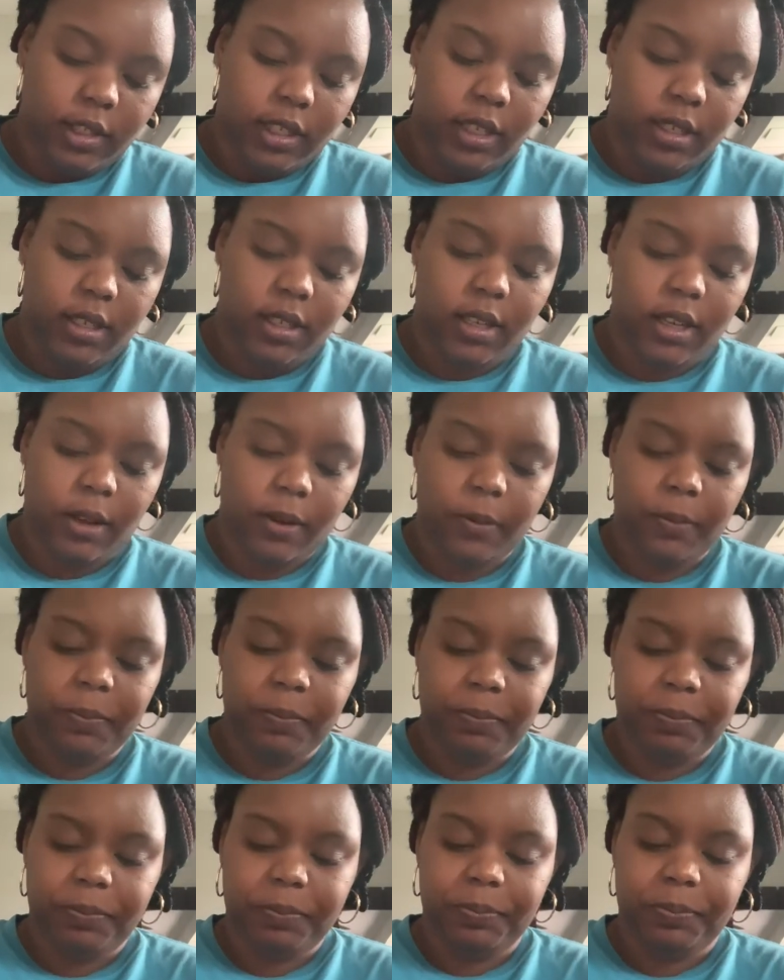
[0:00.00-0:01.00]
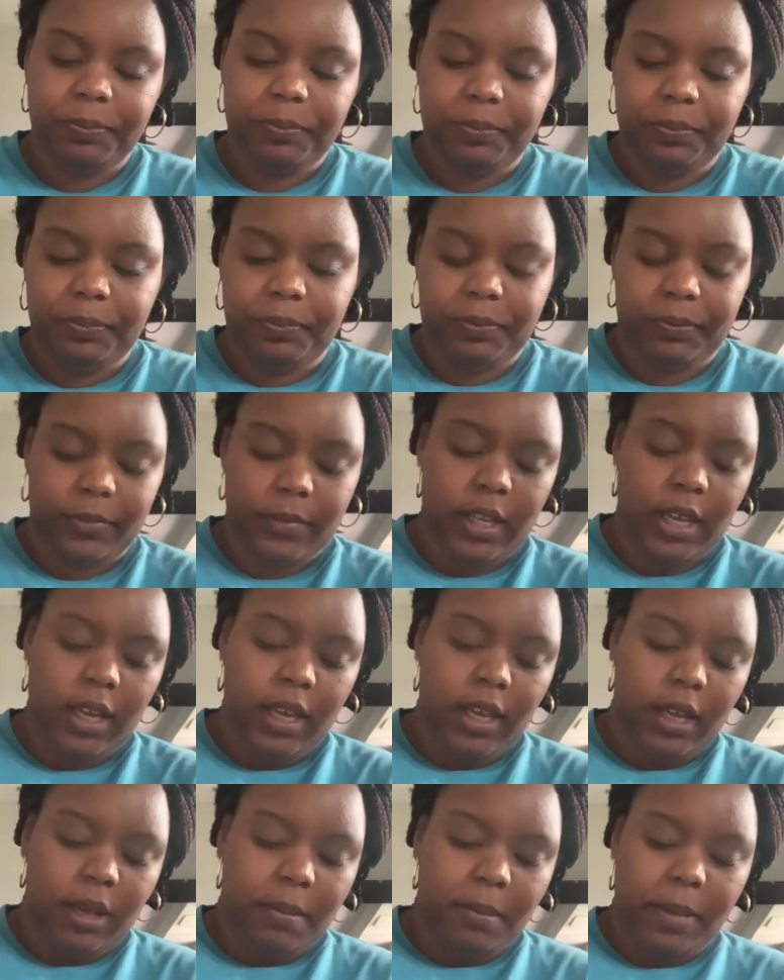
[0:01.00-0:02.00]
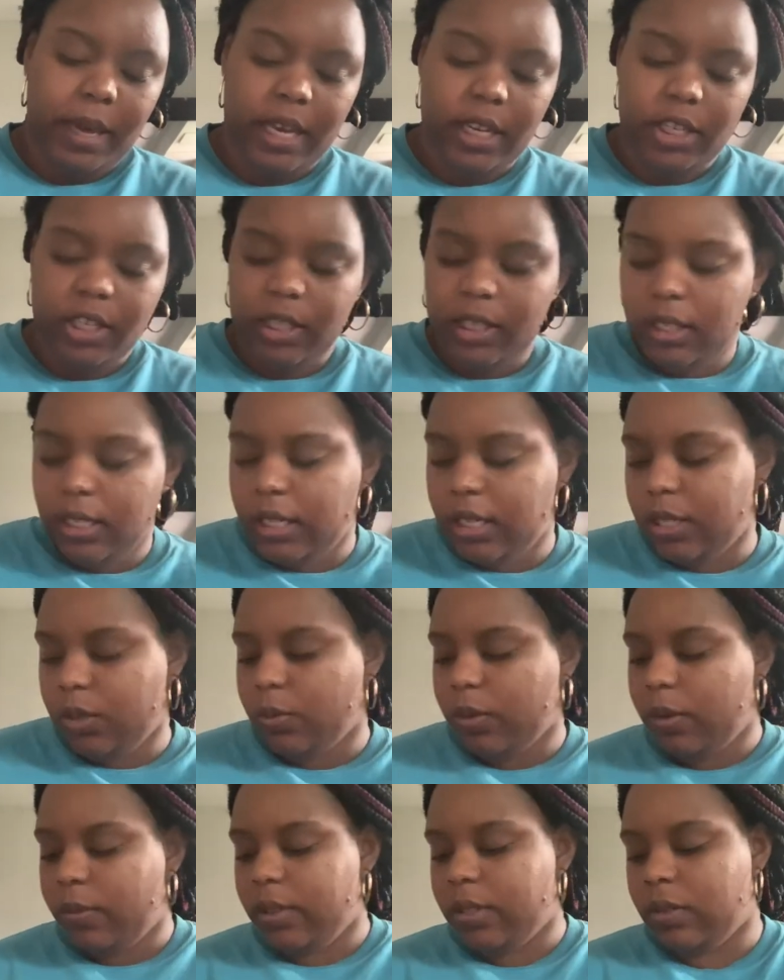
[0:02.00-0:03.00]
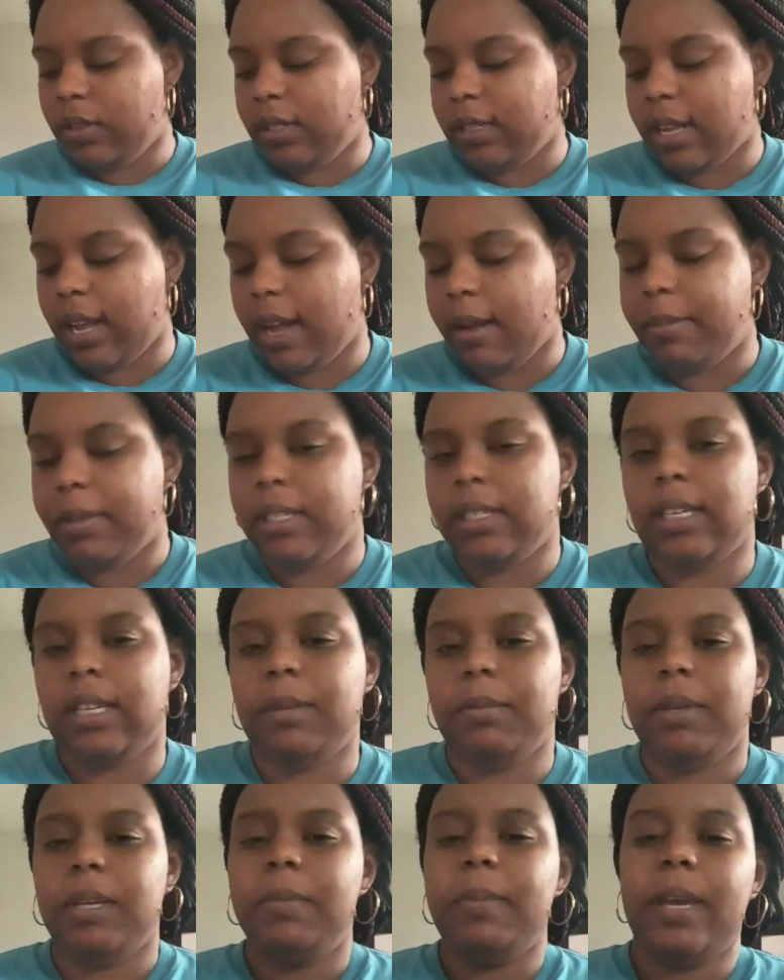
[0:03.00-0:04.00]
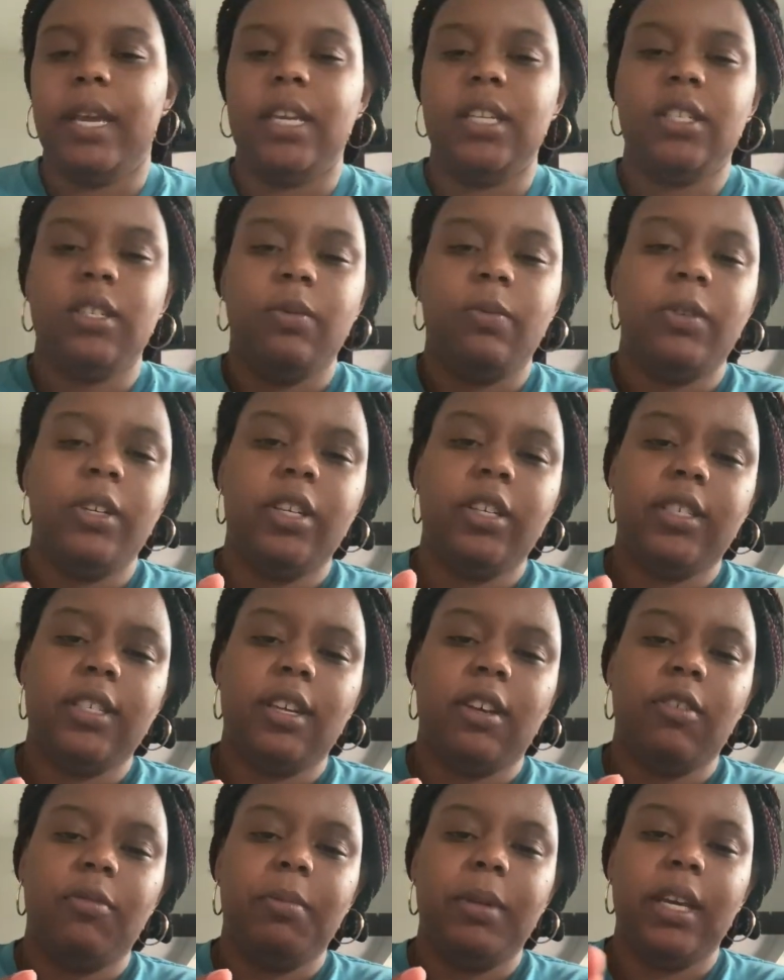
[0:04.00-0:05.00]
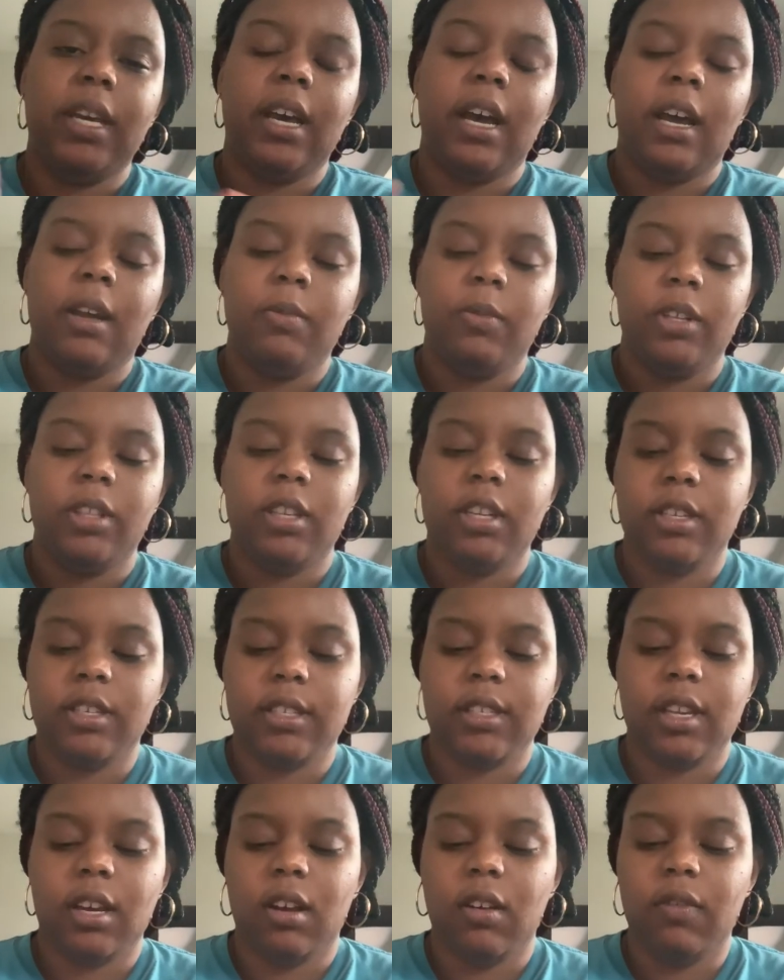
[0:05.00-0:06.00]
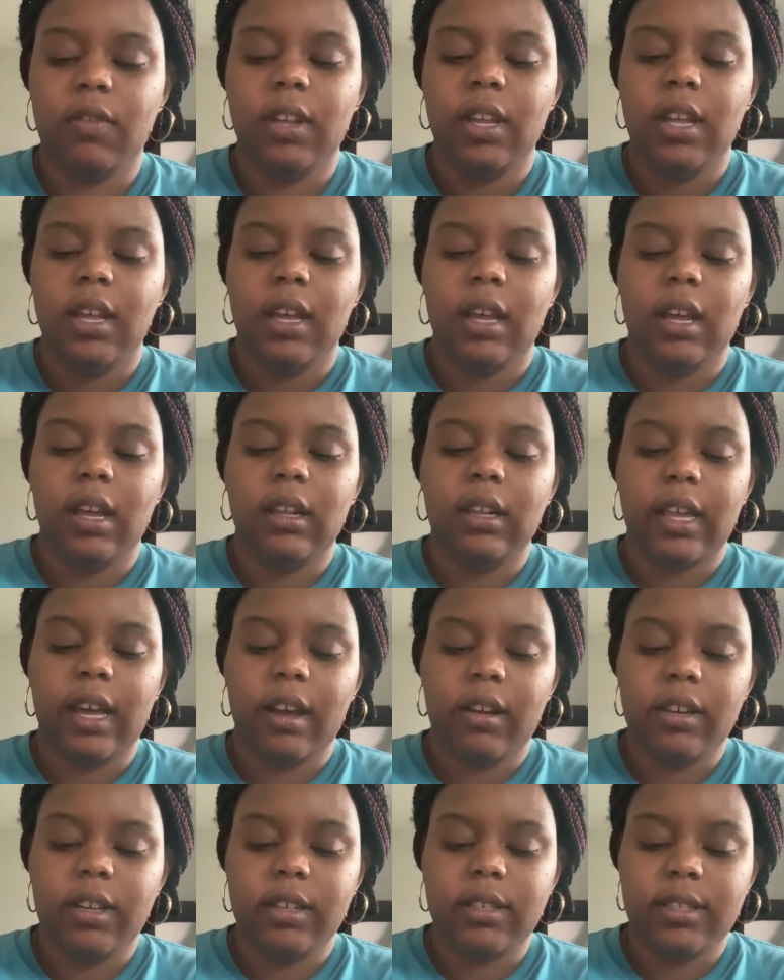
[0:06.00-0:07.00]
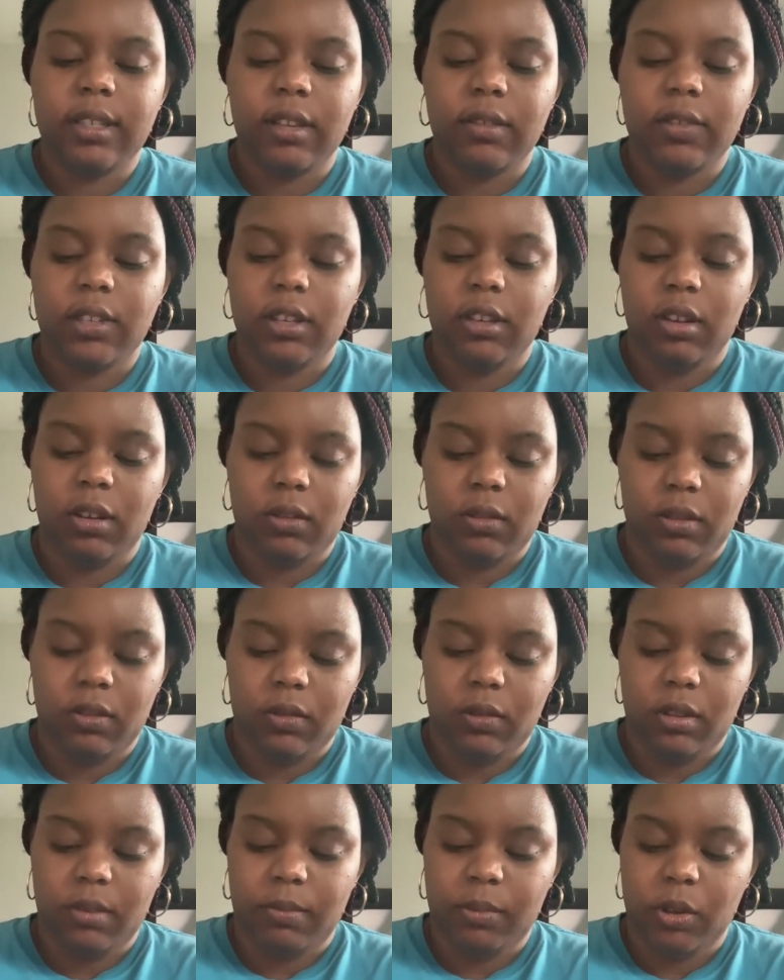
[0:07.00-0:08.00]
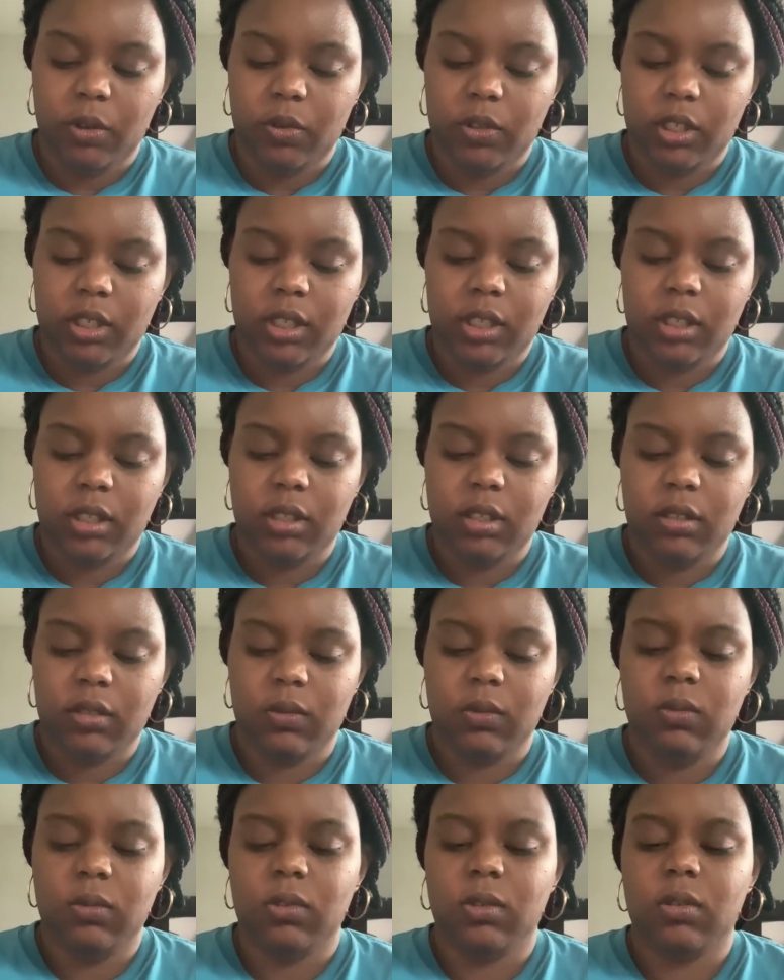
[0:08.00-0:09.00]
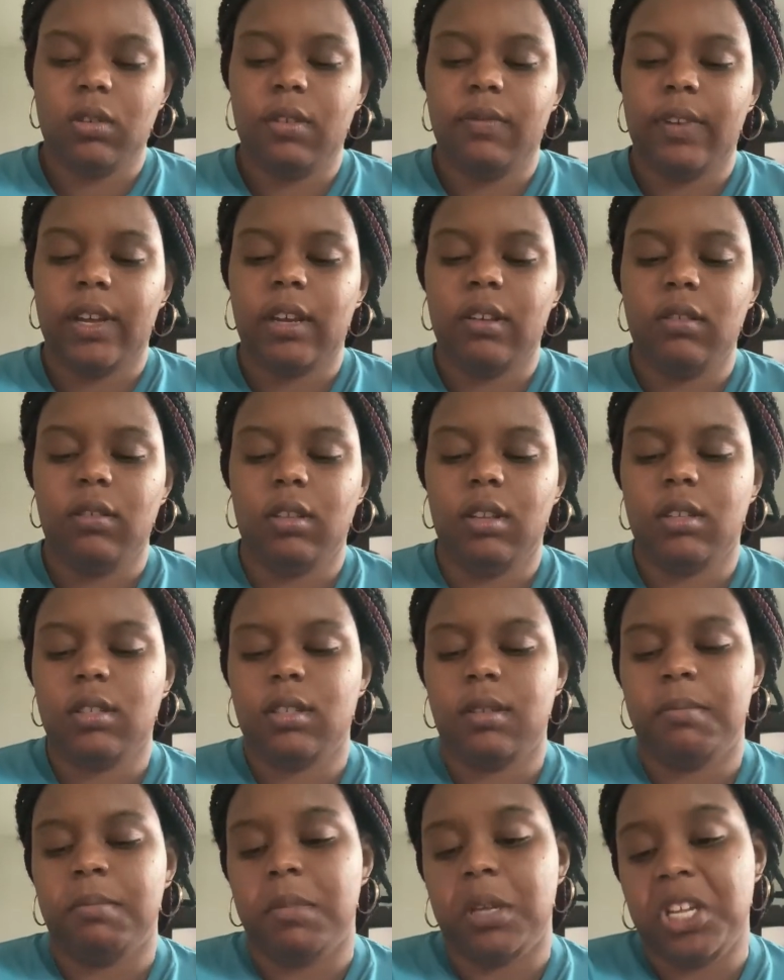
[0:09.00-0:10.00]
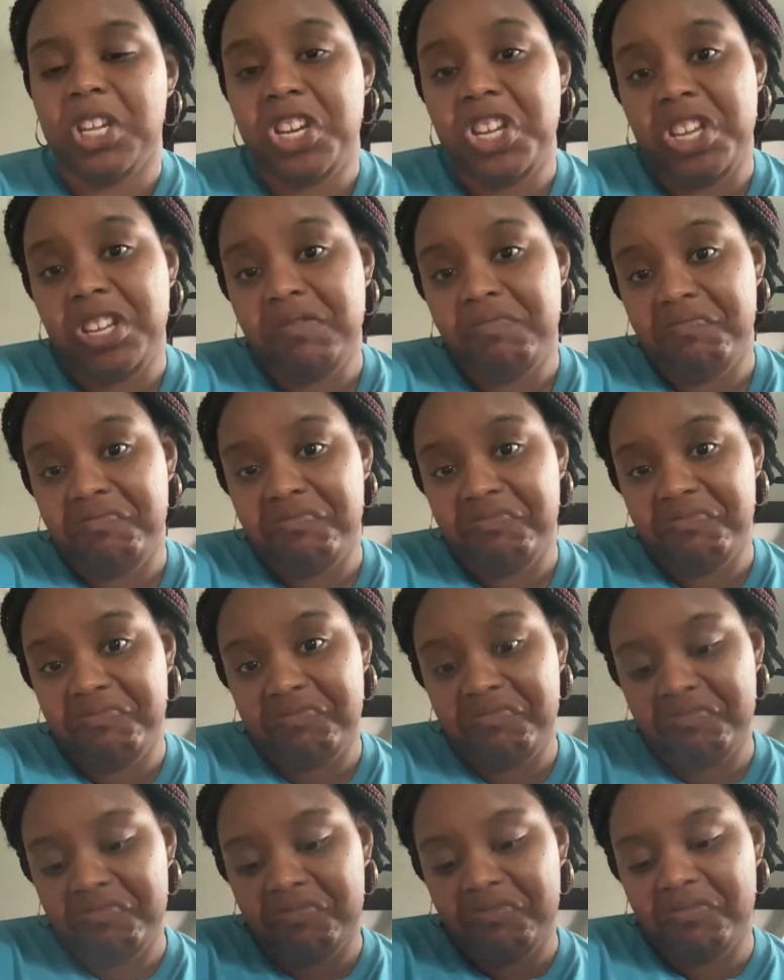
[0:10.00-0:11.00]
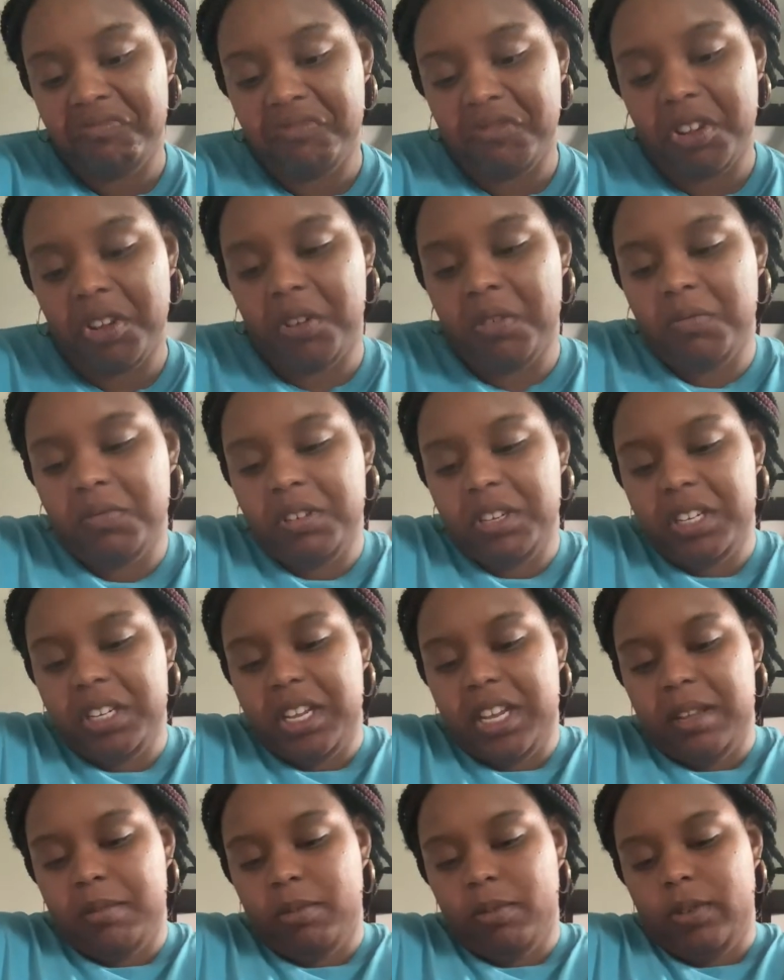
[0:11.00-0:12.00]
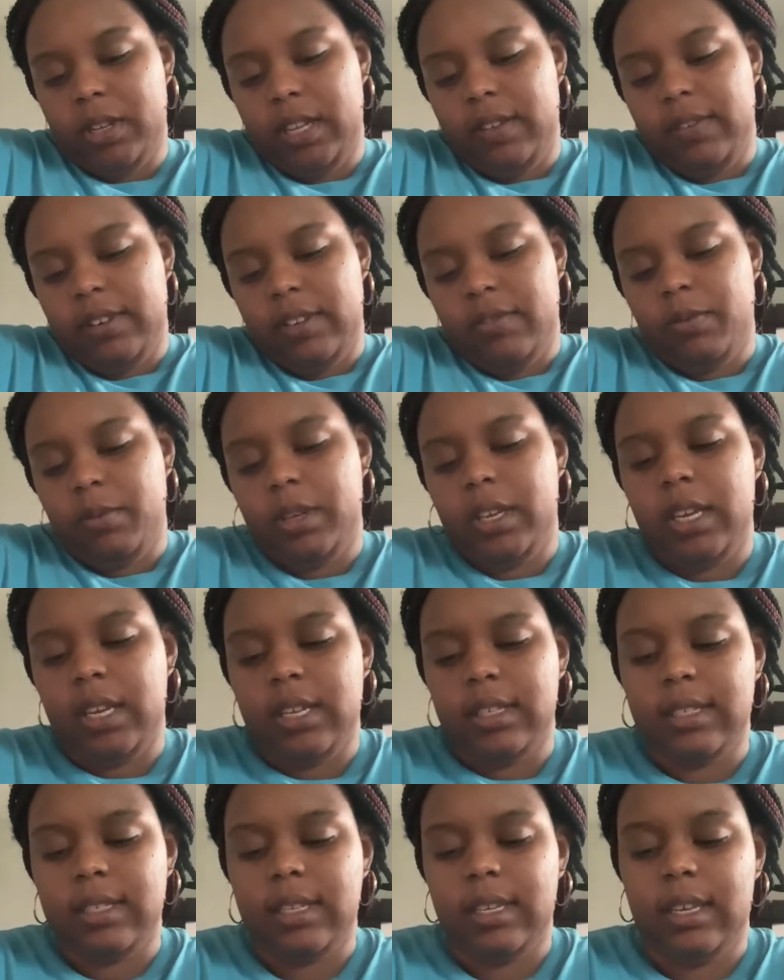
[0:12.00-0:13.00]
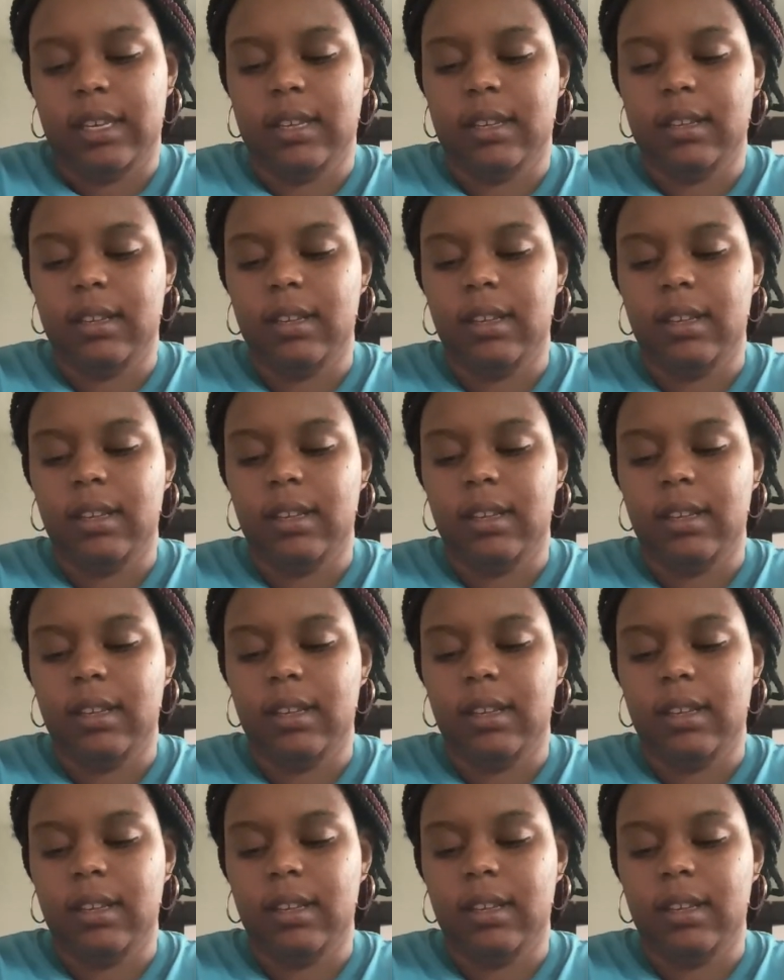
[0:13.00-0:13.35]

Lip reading: So patience is what was on top. It's like, be patient with yourself. Be kind with yourself. Allow yourself to go through the motions. Ooh, door to value. There's some money on the table, even if we can't see it.